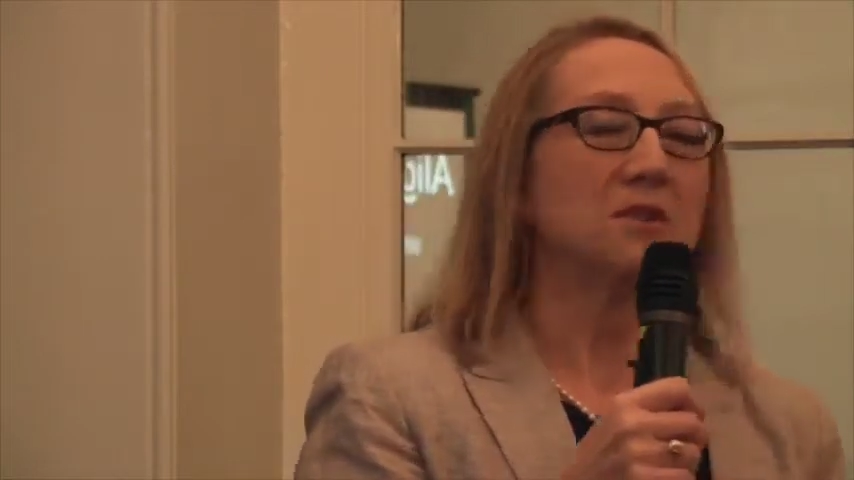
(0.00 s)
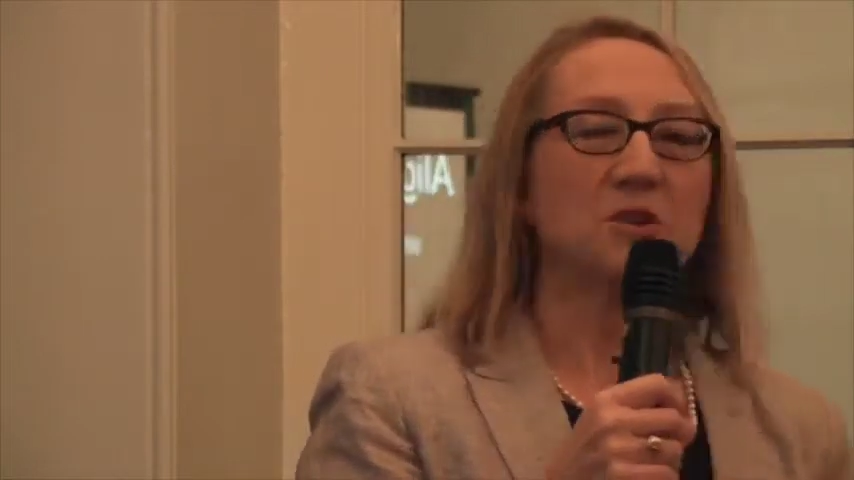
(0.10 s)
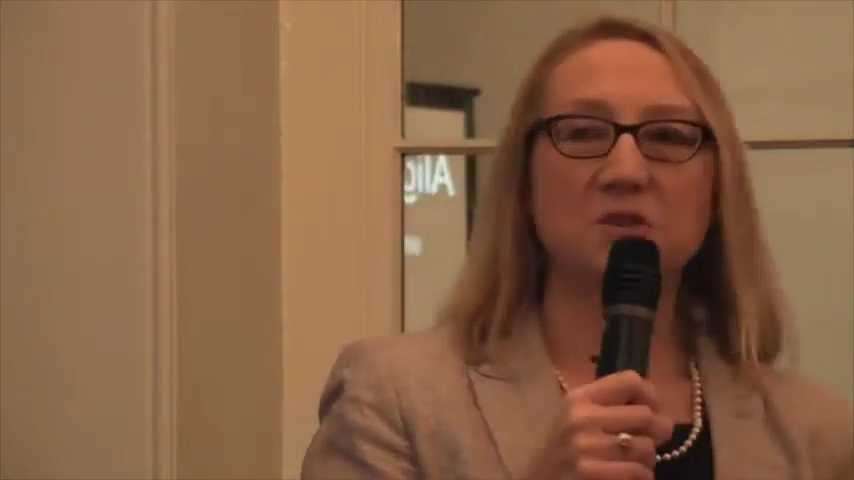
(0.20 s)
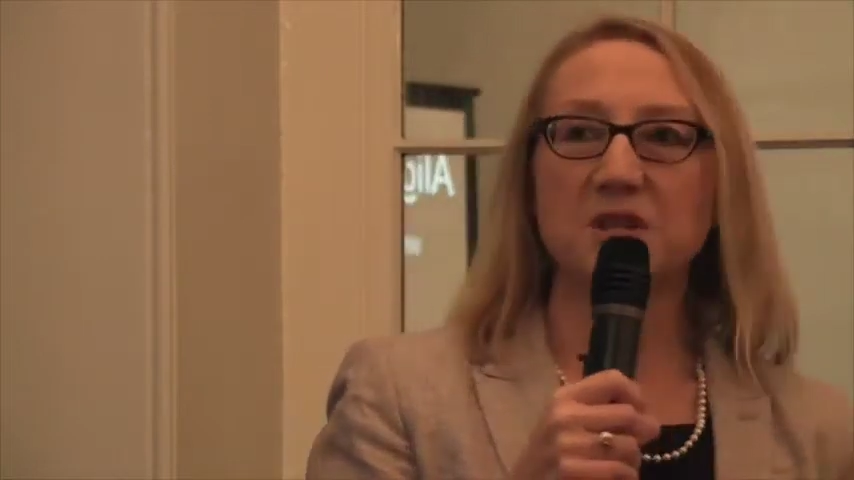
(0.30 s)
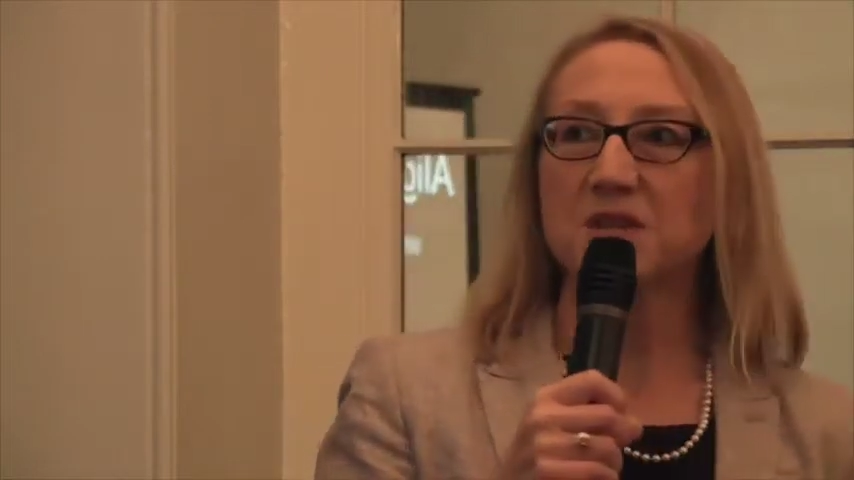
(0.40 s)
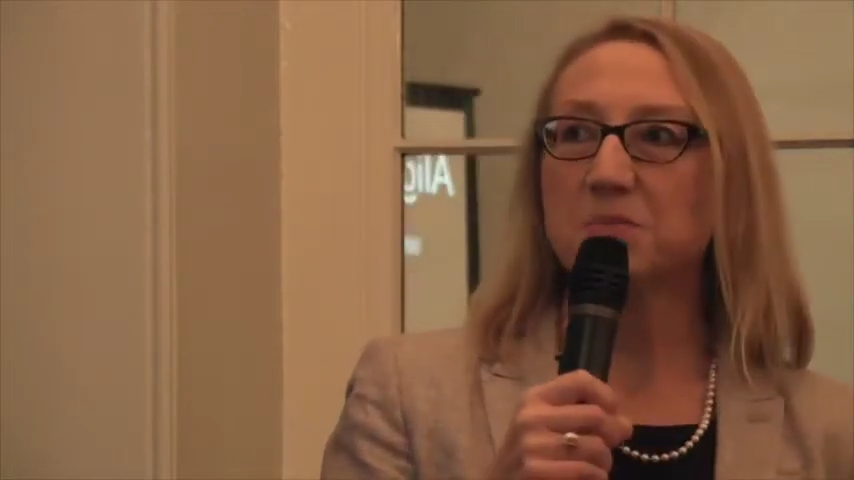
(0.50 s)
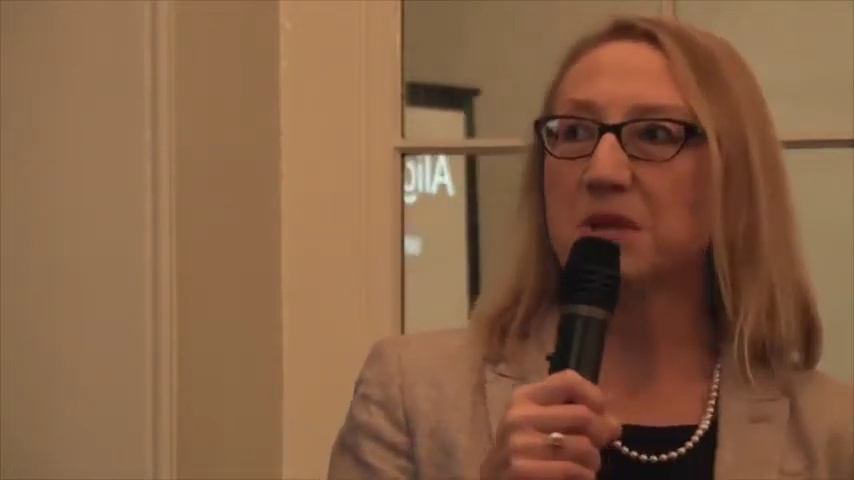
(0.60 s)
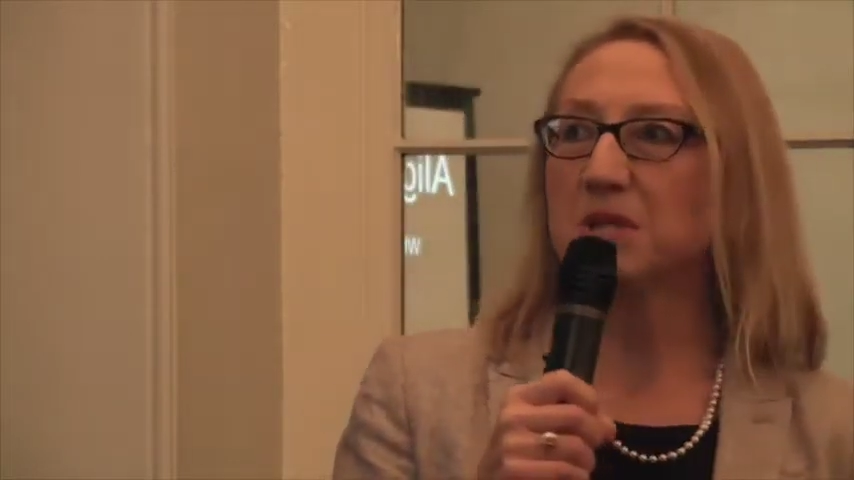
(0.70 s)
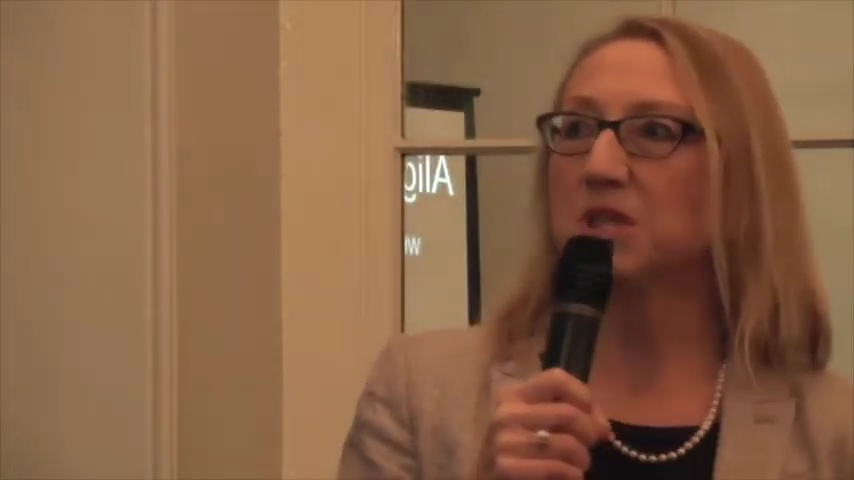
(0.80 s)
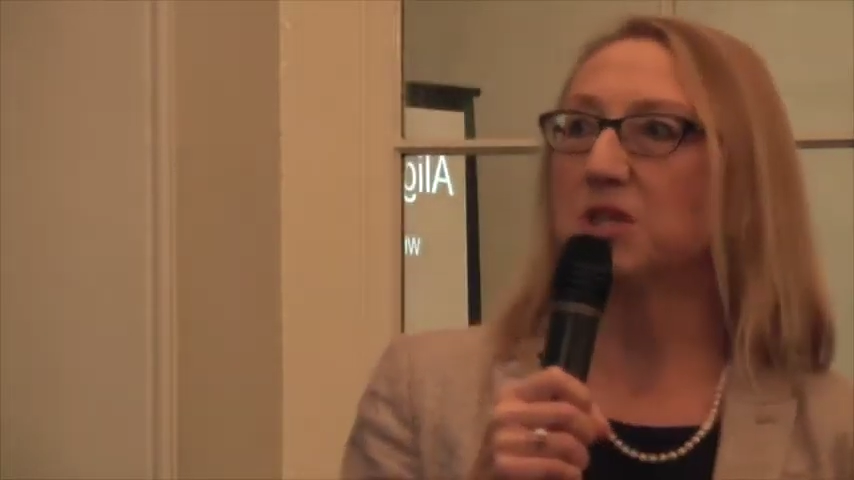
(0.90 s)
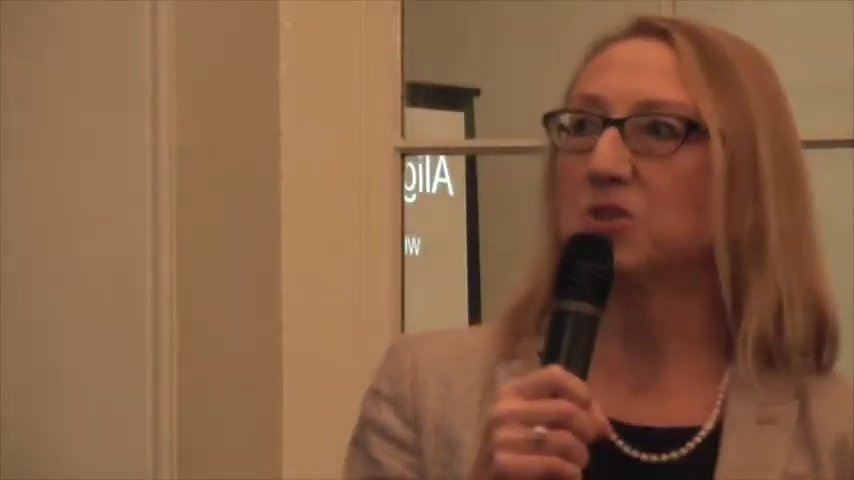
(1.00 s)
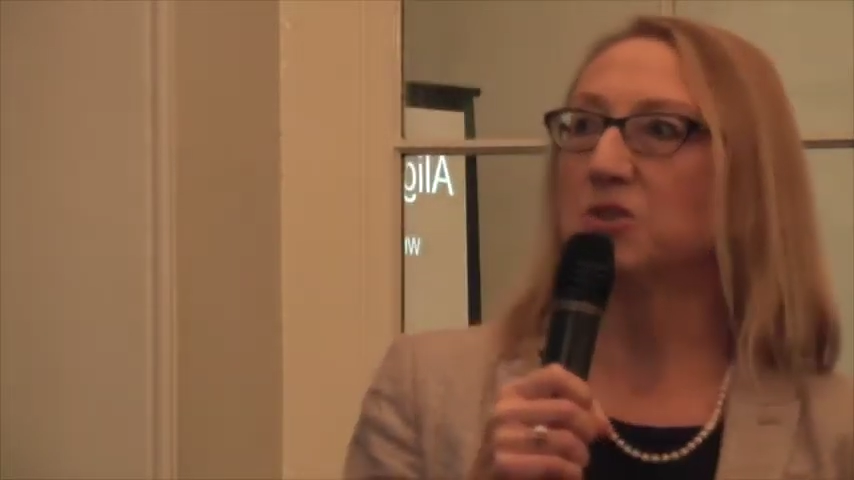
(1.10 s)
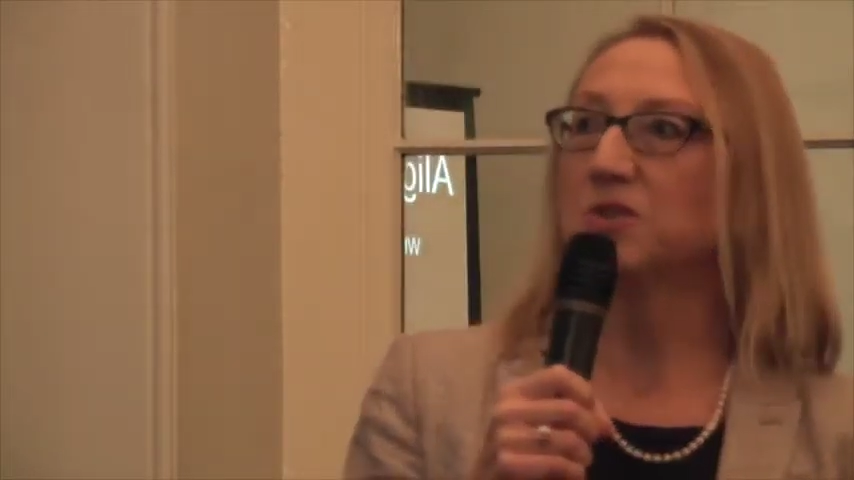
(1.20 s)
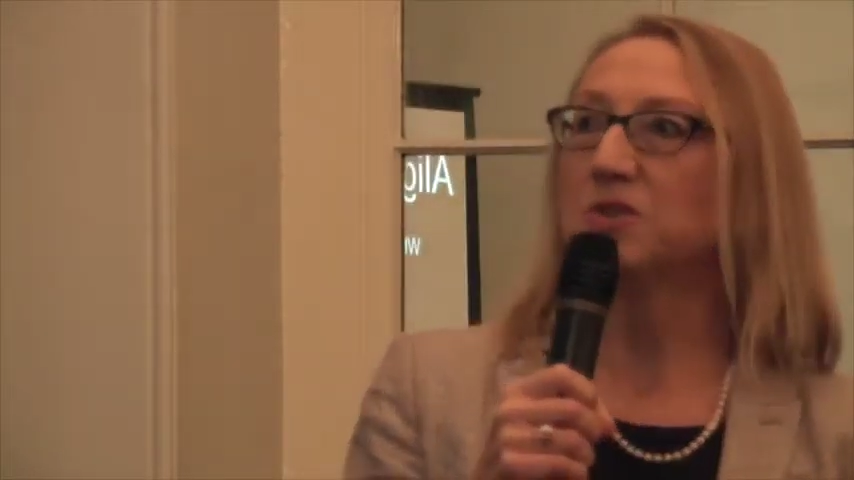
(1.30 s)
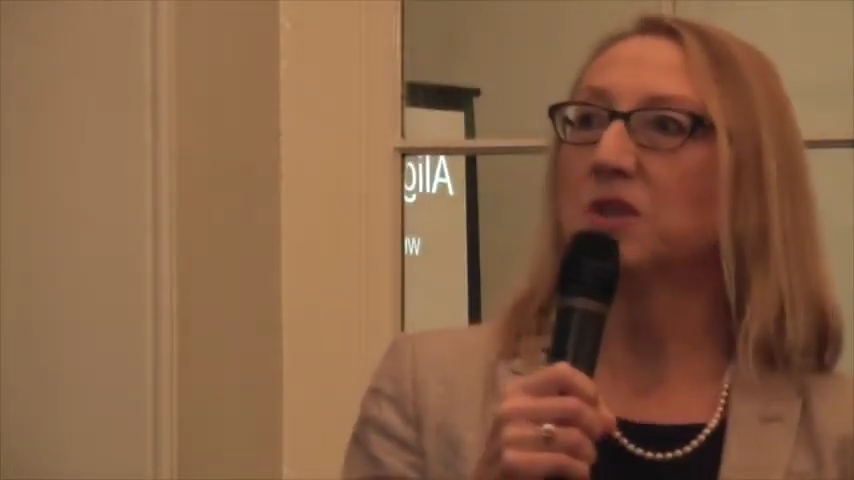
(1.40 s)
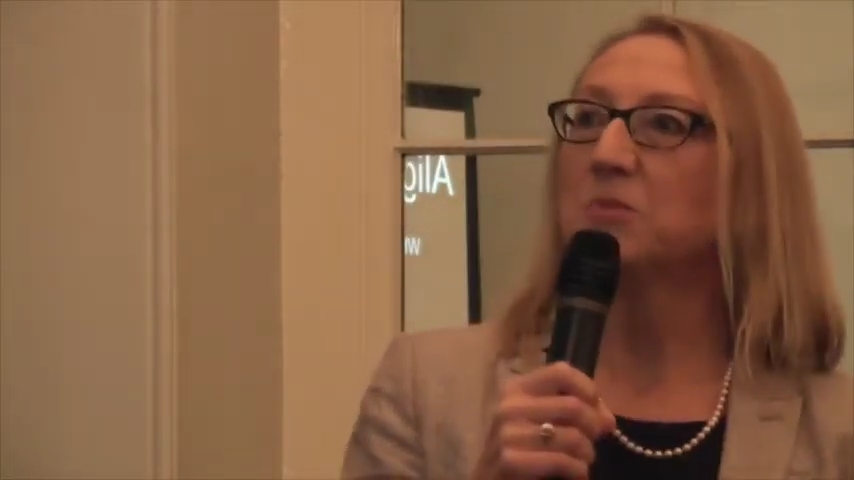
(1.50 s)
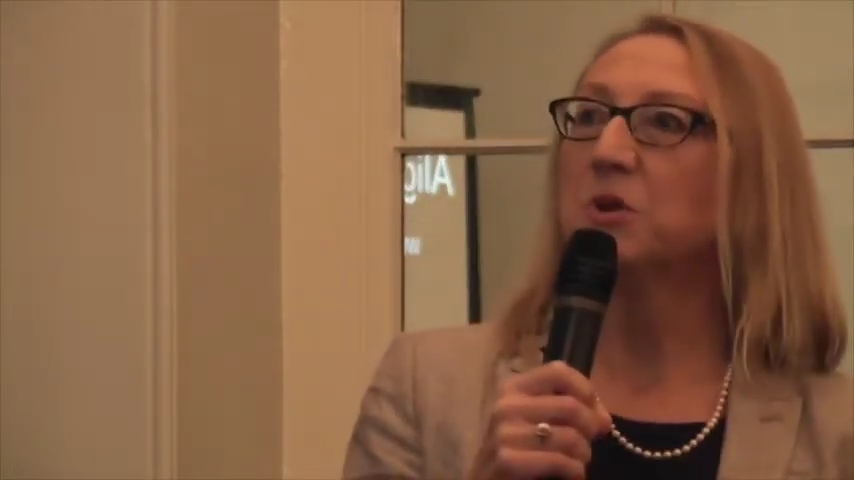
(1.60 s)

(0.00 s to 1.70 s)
those expectations,